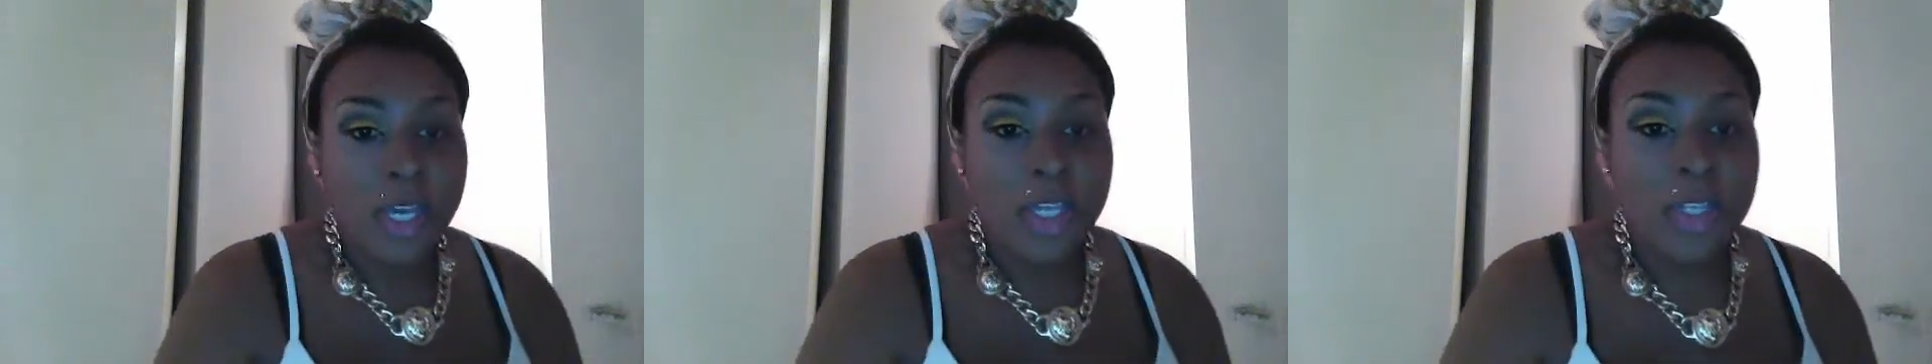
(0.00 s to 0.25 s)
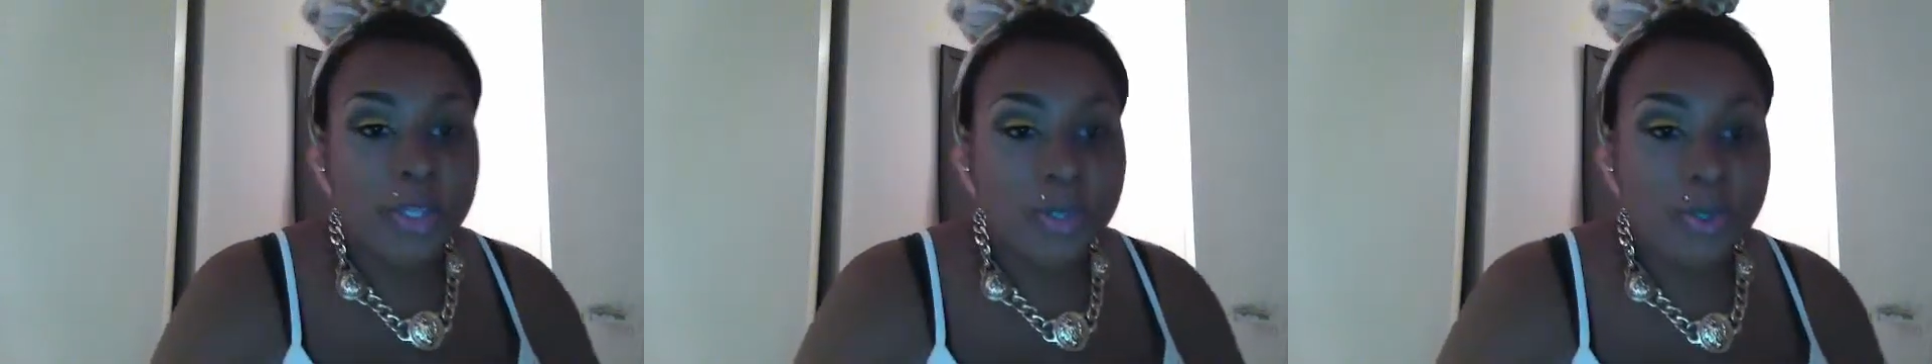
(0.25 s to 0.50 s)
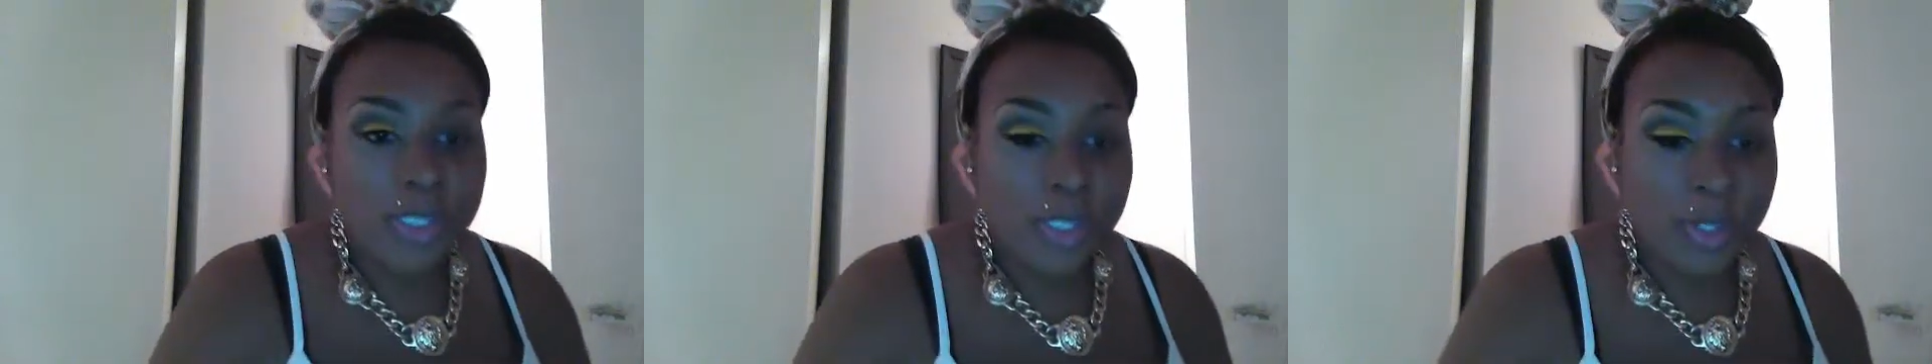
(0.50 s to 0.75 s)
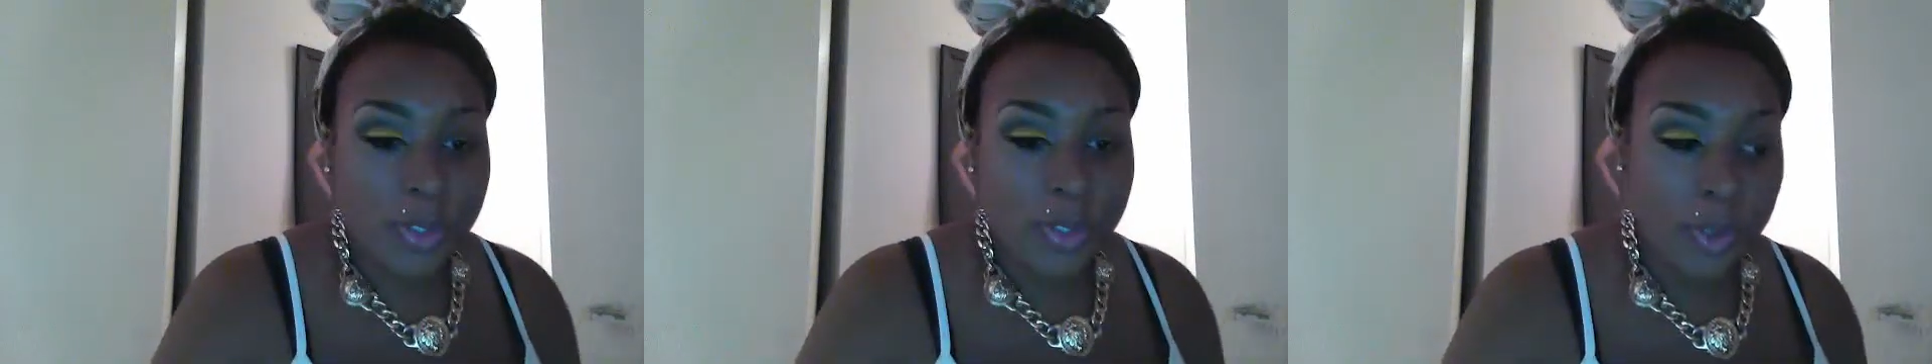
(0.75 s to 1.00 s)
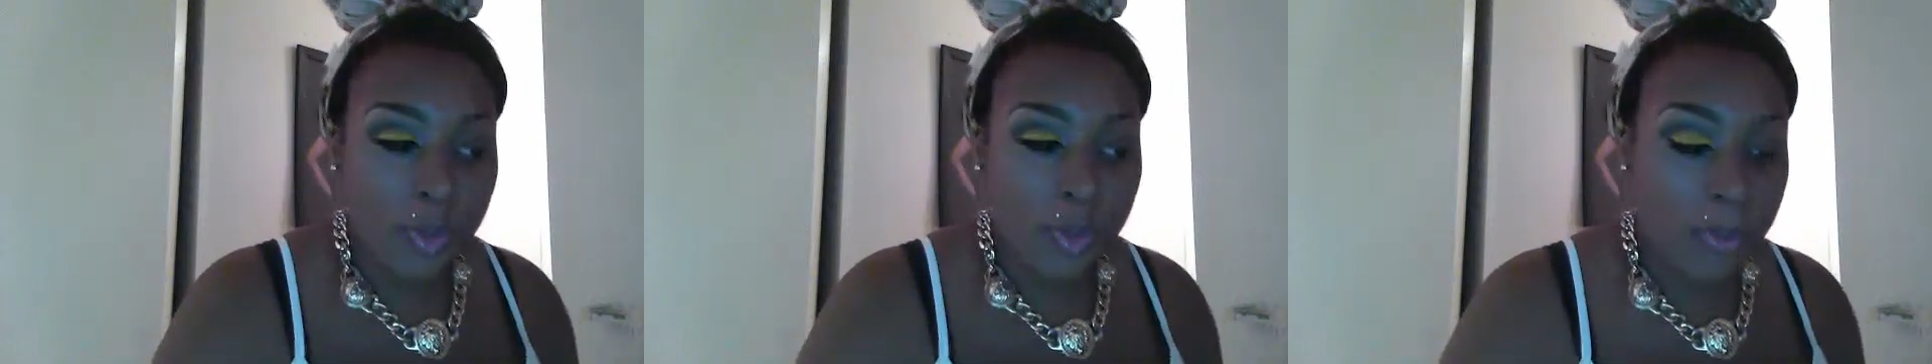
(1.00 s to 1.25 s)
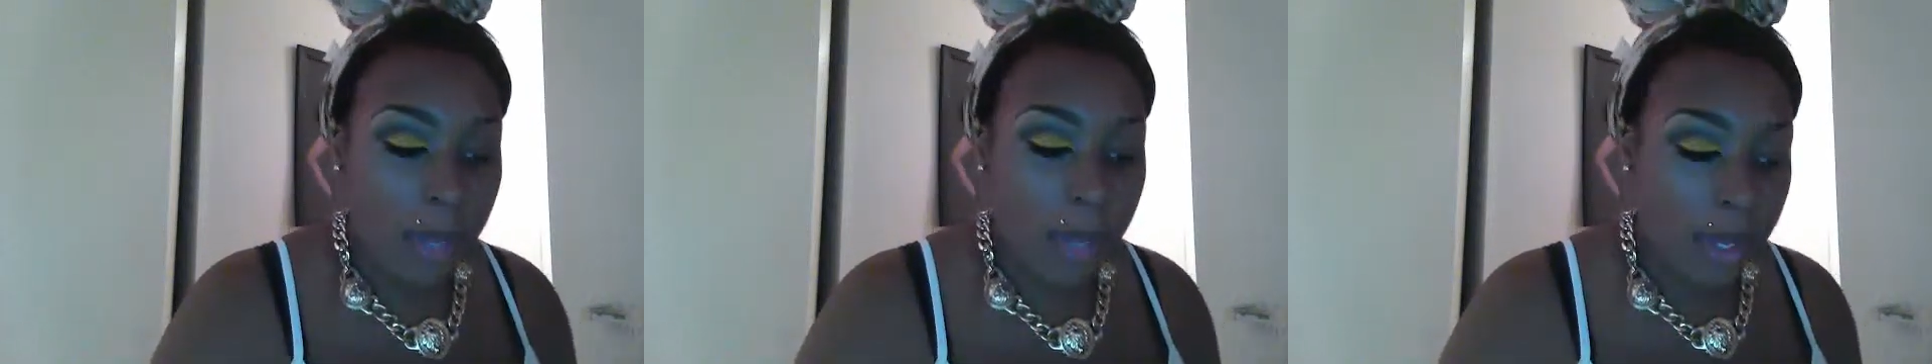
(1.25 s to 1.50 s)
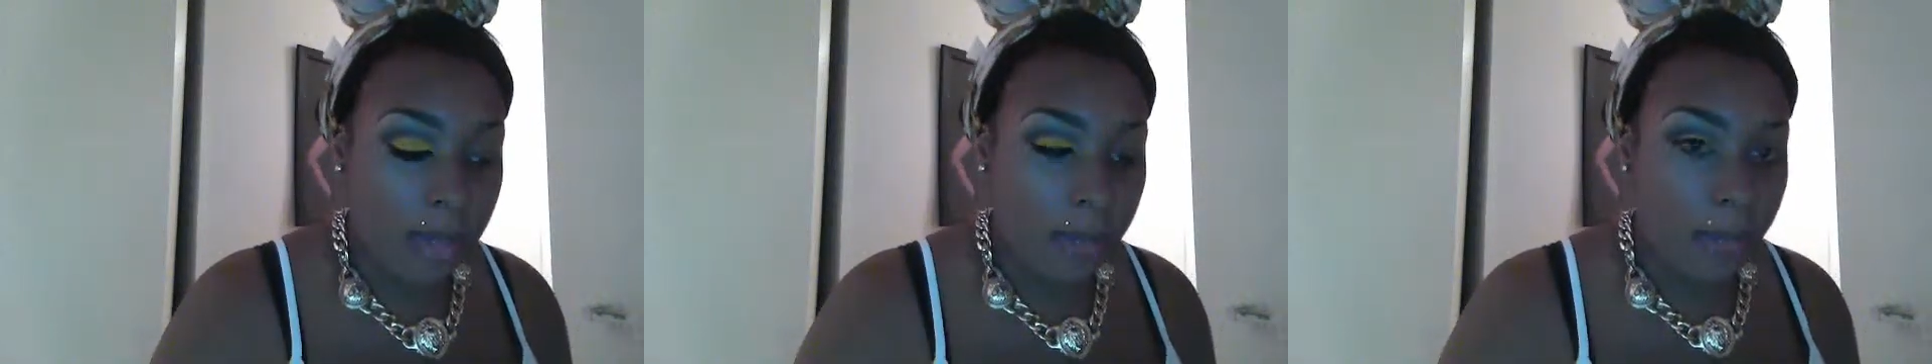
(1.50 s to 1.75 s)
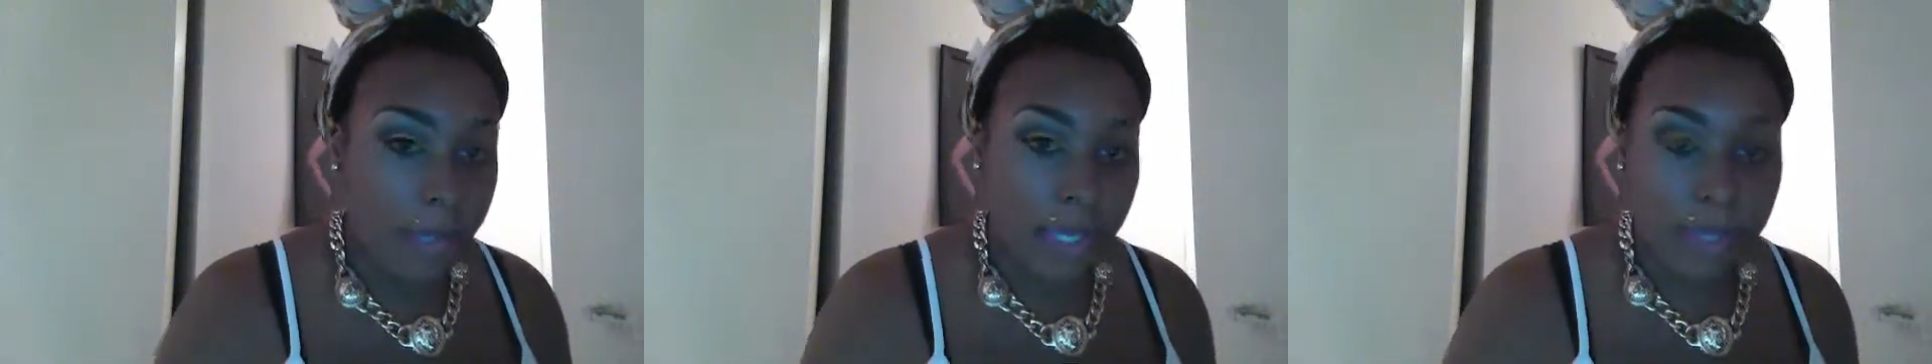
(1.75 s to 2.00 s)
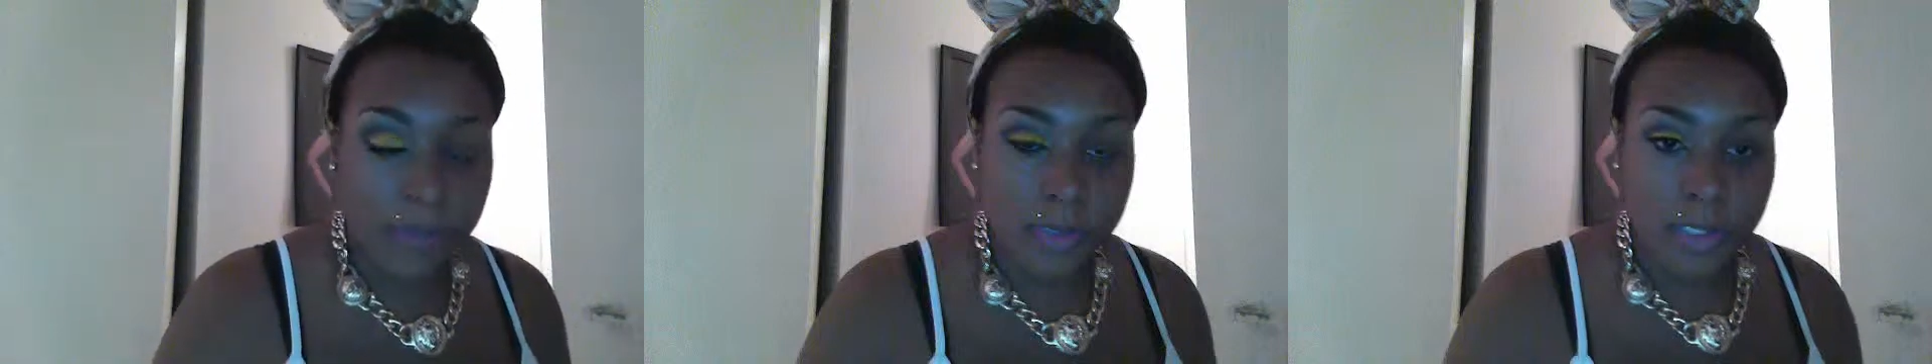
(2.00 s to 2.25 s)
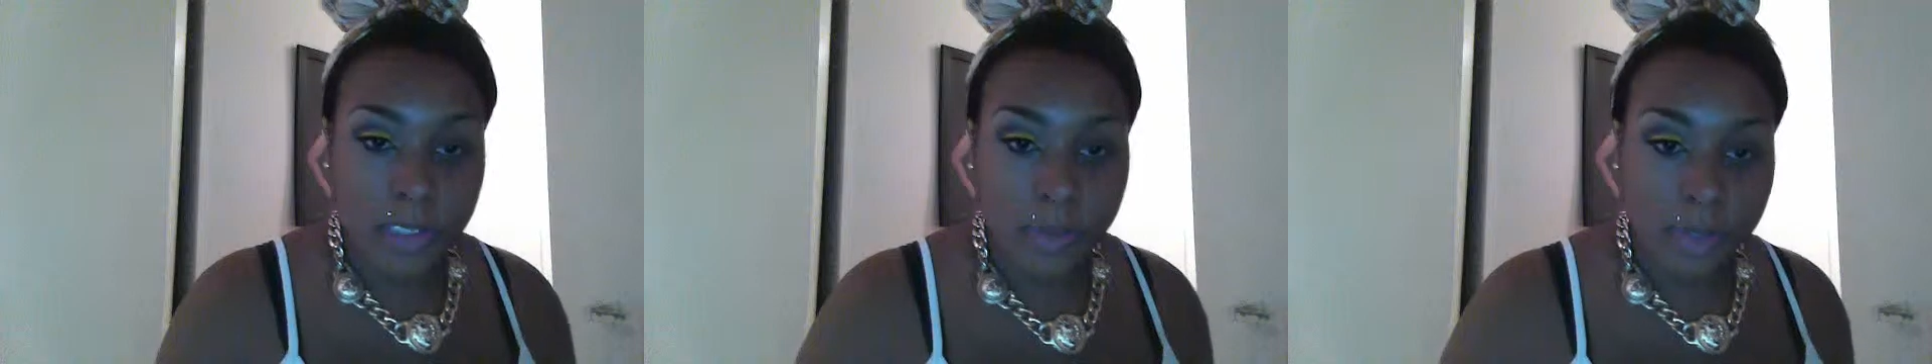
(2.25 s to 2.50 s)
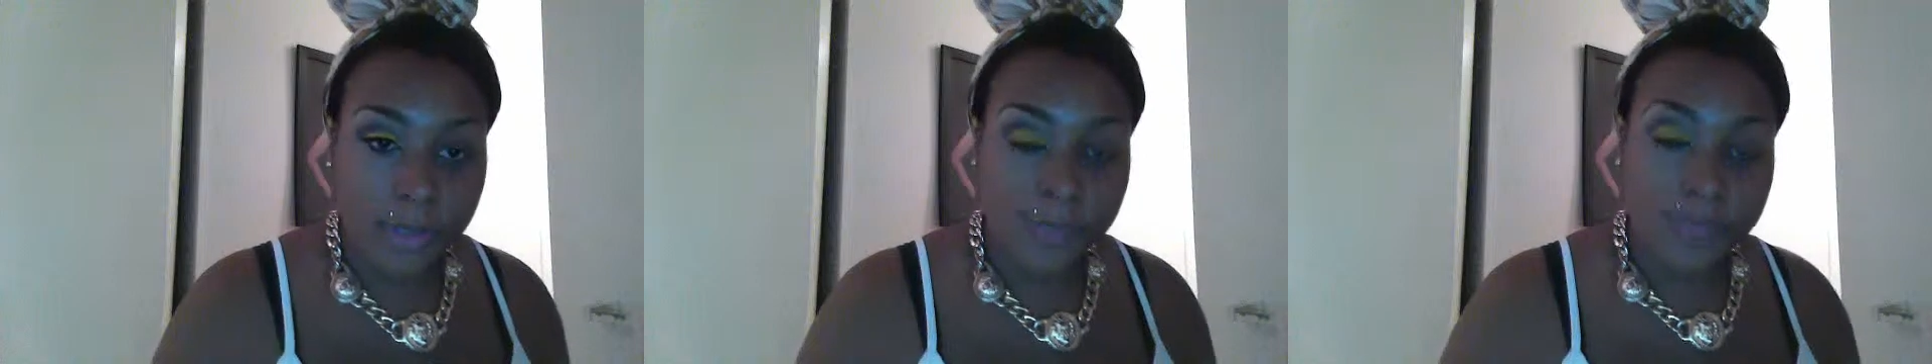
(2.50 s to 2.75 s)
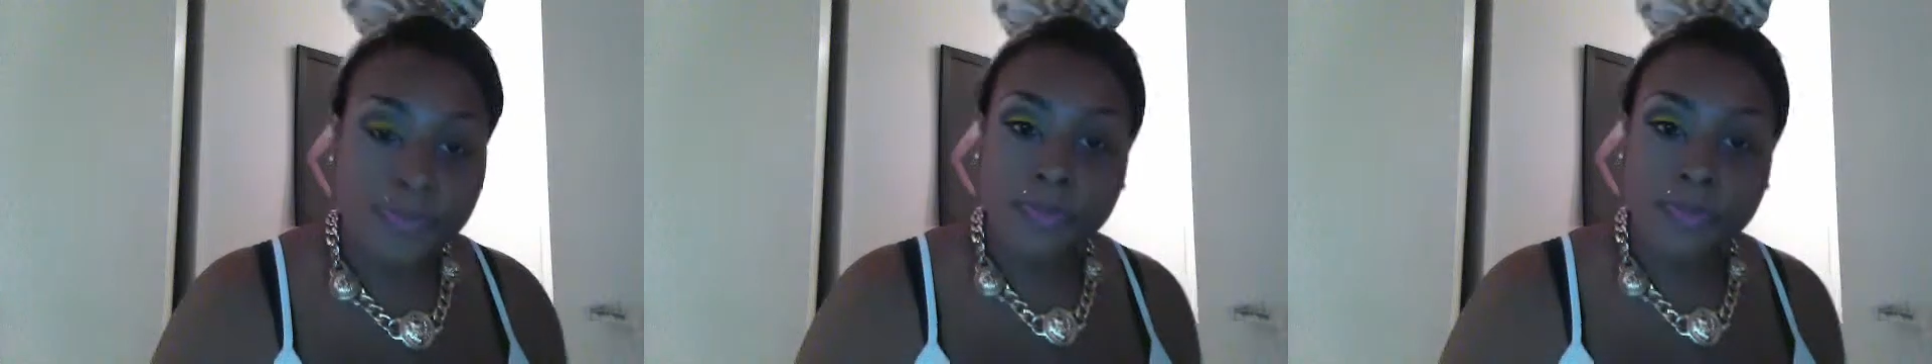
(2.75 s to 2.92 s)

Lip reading: YouTube makeup tutorial.